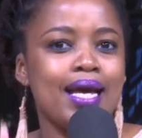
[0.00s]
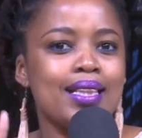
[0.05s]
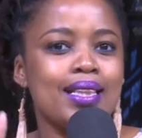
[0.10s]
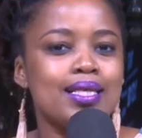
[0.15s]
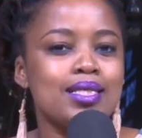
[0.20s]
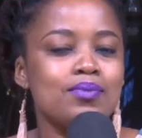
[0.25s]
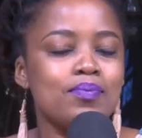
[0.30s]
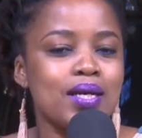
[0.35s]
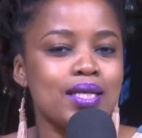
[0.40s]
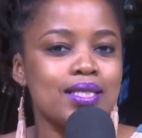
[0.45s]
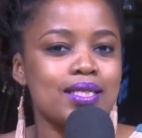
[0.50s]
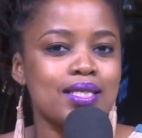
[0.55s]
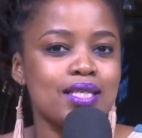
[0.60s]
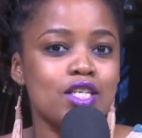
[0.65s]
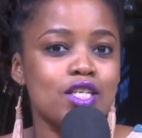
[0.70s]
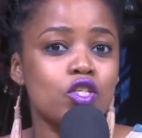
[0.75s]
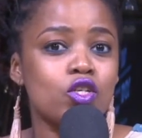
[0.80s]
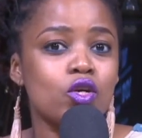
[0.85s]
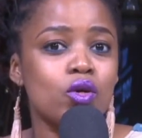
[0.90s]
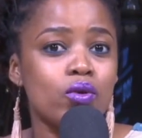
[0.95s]
This bus
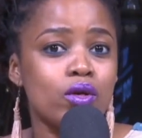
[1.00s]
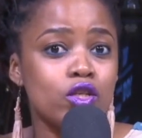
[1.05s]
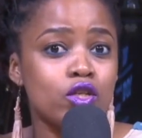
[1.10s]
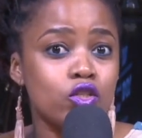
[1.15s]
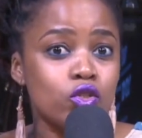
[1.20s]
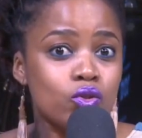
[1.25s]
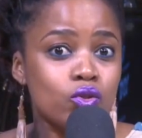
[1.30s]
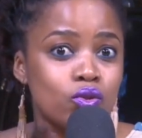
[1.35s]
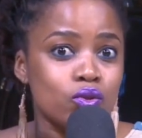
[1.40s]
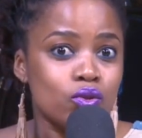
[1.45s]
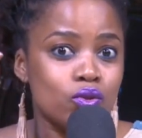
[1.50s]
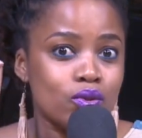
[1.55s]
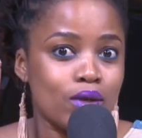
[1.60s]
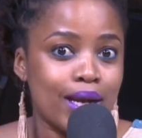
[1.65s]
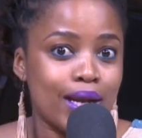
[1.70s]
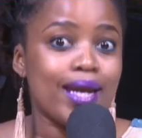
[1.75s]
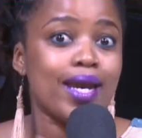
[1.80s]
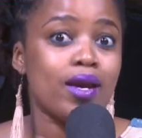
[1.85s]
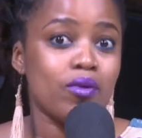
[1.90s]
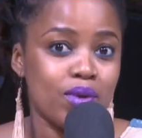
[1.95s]
is going to
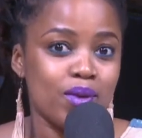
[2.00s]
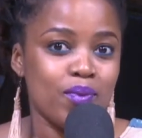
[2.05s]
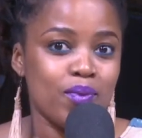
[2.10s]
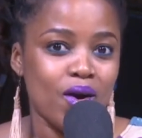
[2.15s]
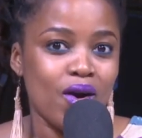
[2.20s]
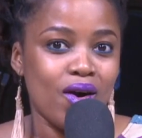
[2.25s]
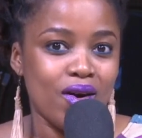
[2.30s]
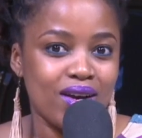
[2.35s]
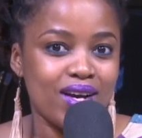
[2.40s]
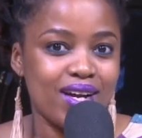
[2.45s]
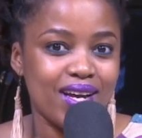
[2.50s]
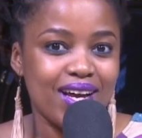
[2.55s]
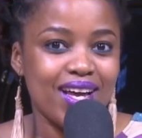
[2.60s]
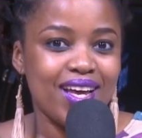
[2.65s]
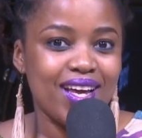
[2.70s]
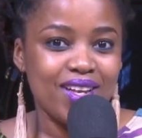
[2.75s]
Cleary Park.